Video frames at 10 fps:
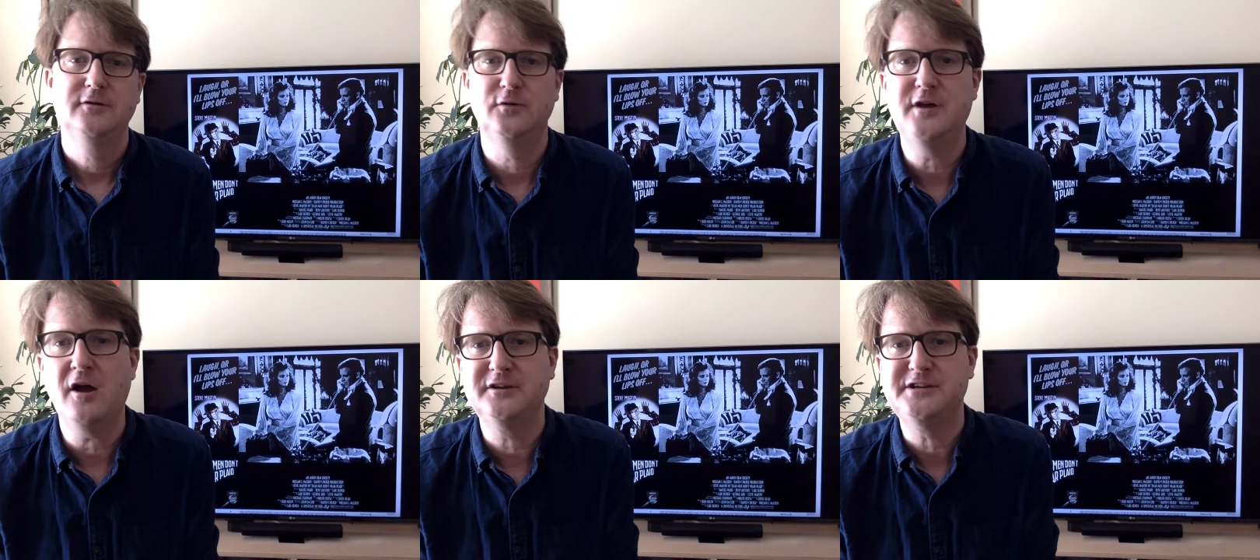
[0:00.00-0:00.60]
To a
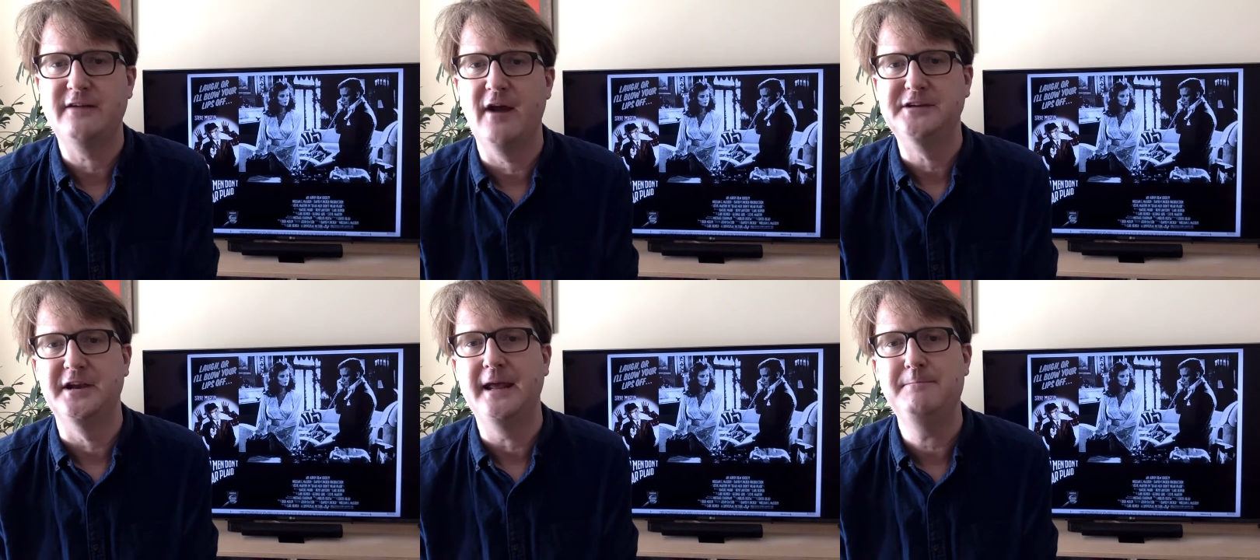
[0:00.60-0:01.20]
younger
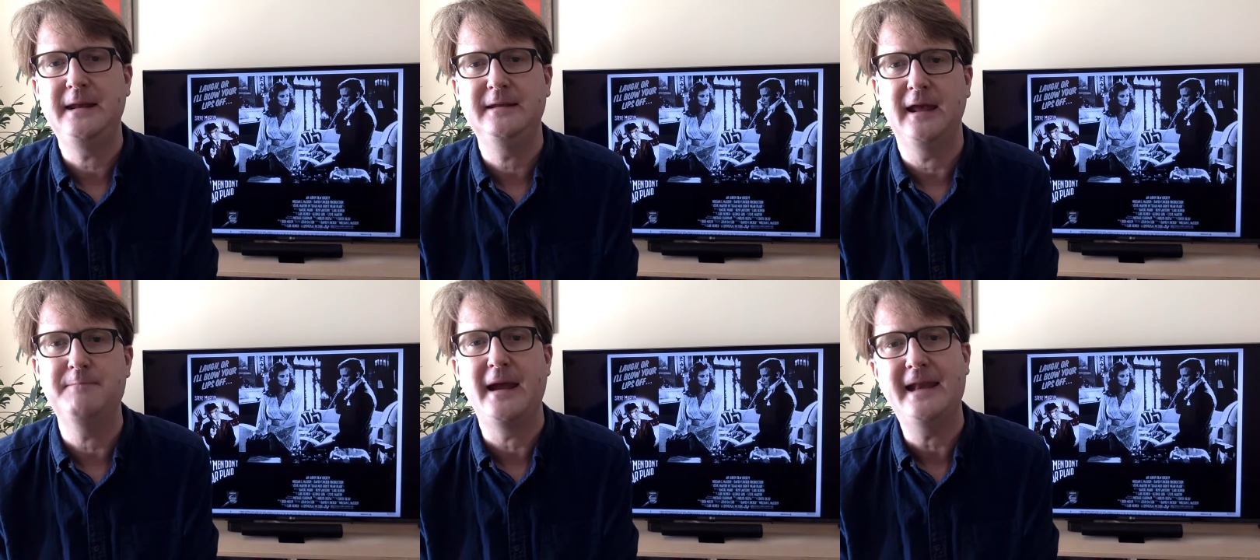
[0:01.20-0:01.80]
generation,
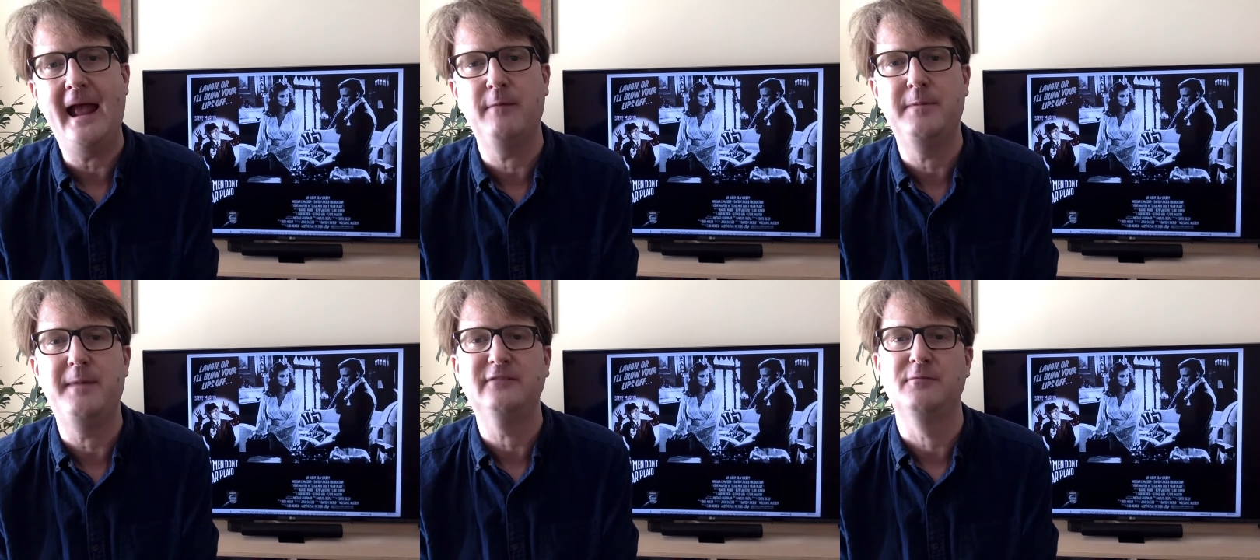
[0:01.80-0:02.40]
he may now be
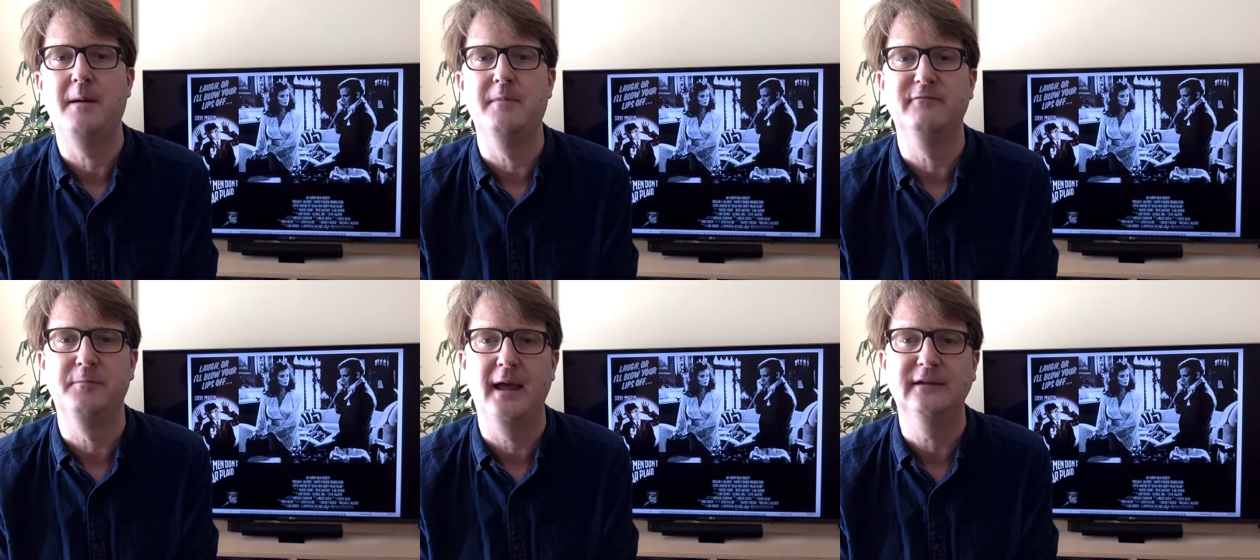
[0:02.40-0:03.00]
best remembered
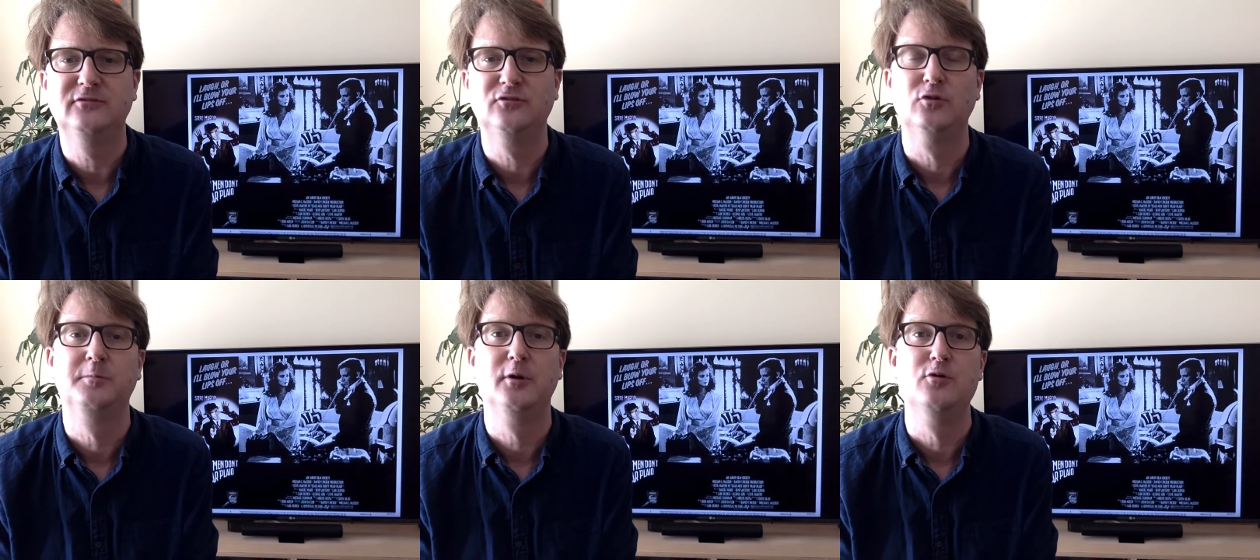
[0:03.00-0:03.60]
for playing
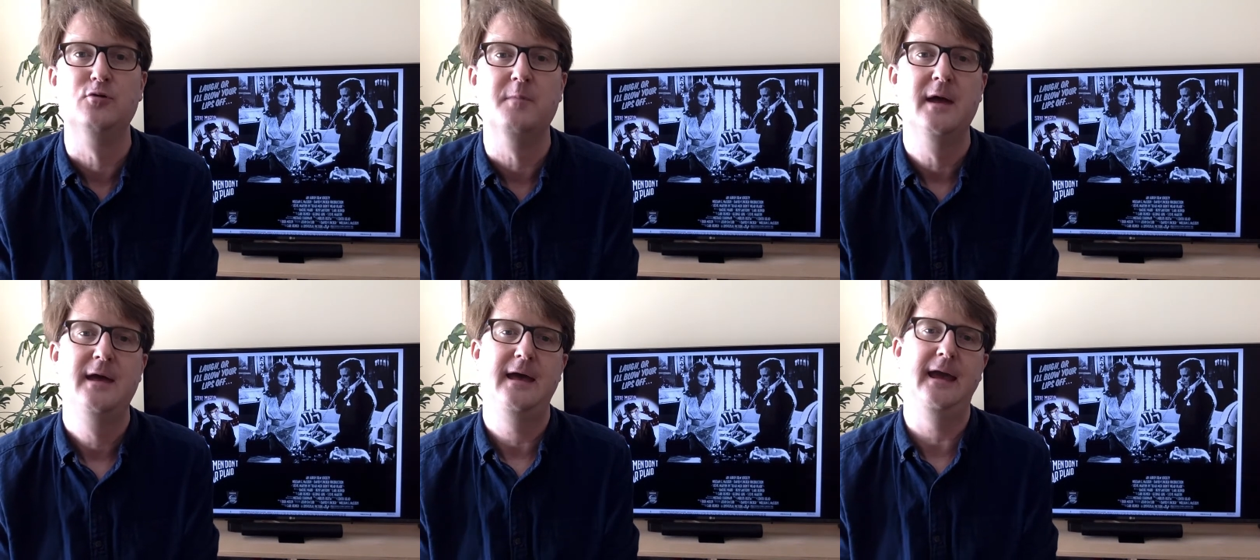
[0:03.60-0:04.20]
Saul Bloom
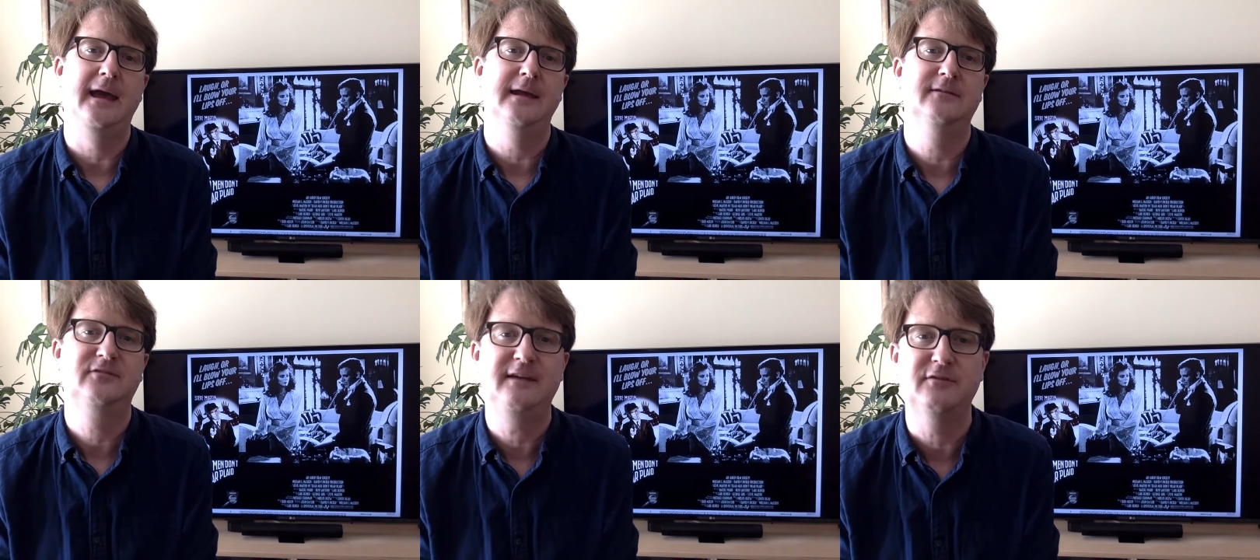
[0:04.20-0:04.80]

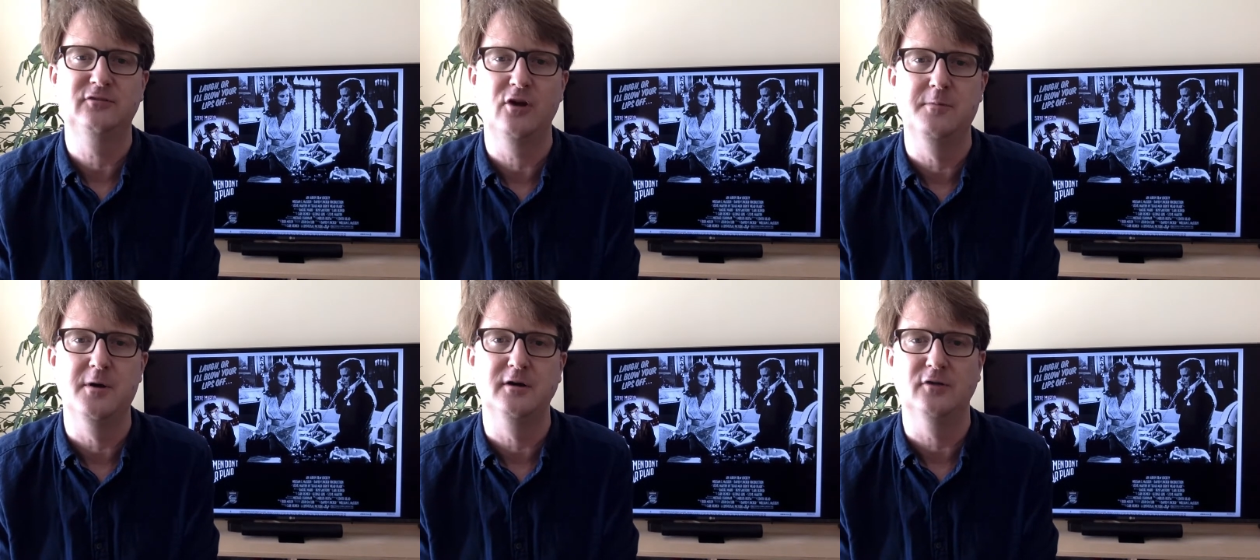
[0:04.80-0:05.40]
in Steven
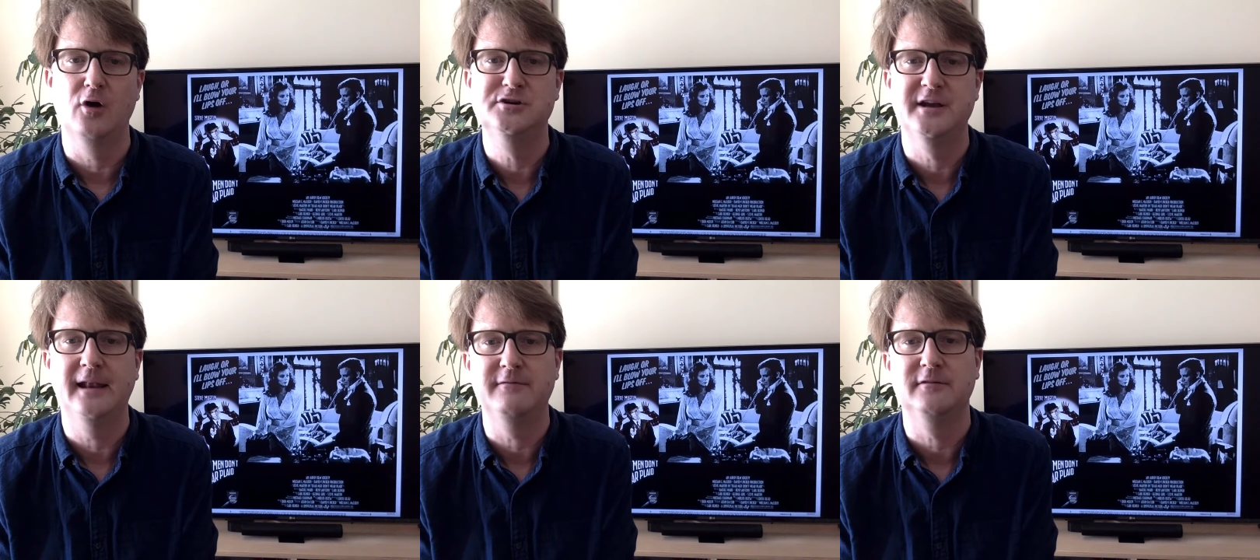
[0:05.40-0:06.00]
Soderbergh's
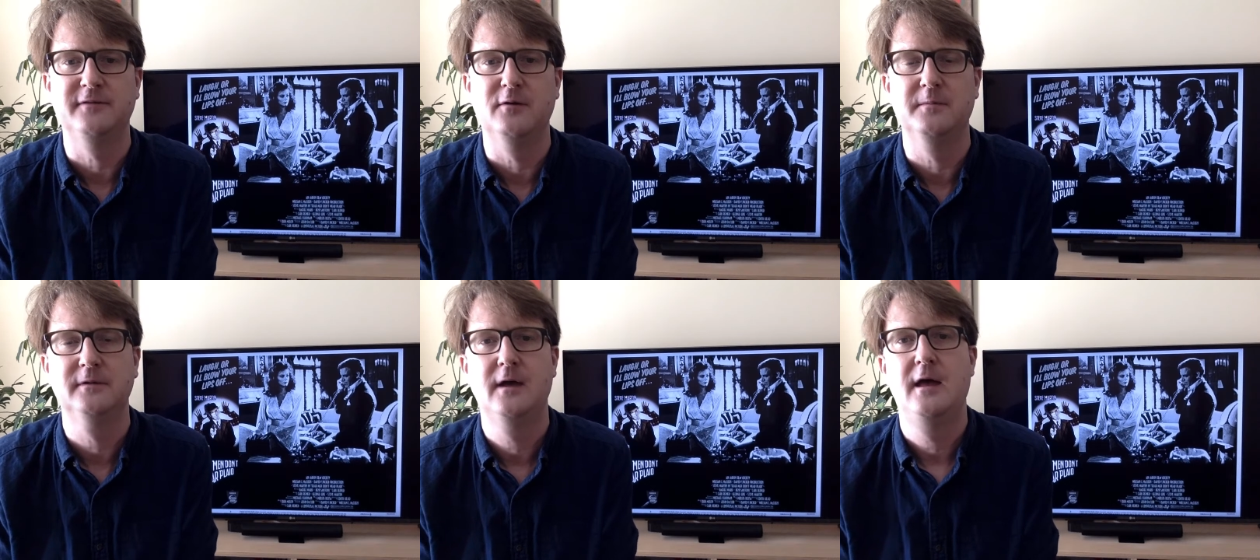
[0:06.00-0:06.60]
Ocean 11's film.